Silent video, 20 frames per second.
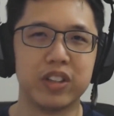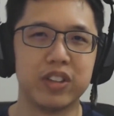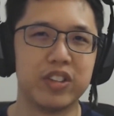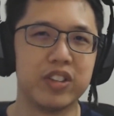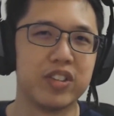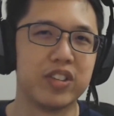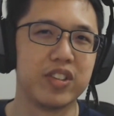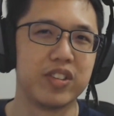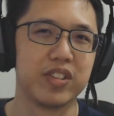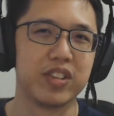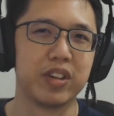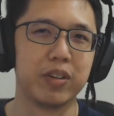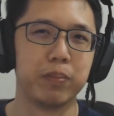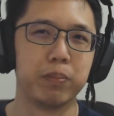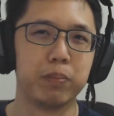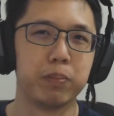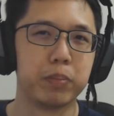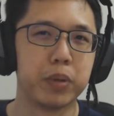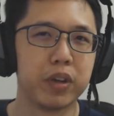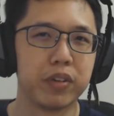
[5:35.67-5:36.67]
This is a
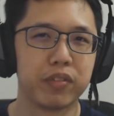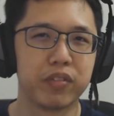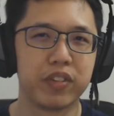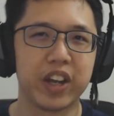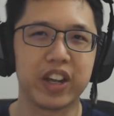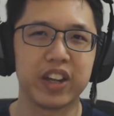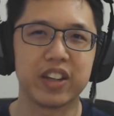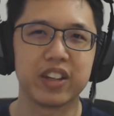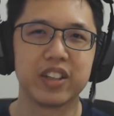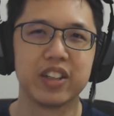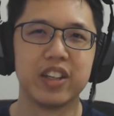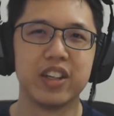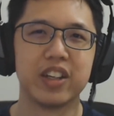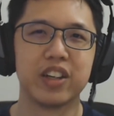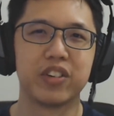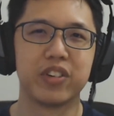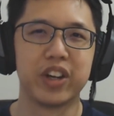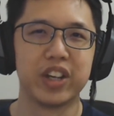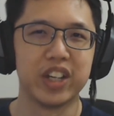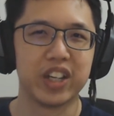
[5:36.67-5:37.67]
perfect
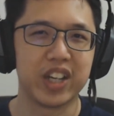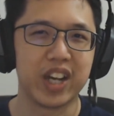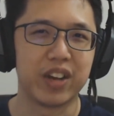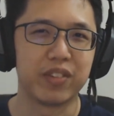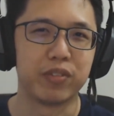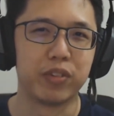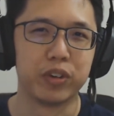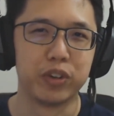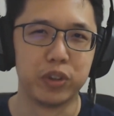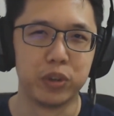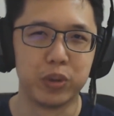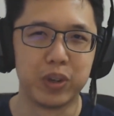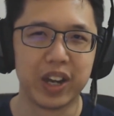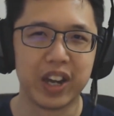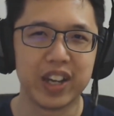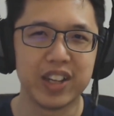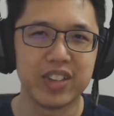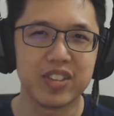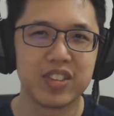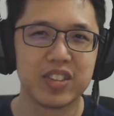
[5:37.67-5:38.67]
credit card for you
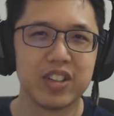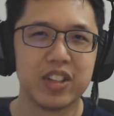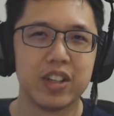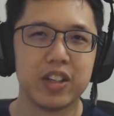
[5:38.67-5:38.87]
guys,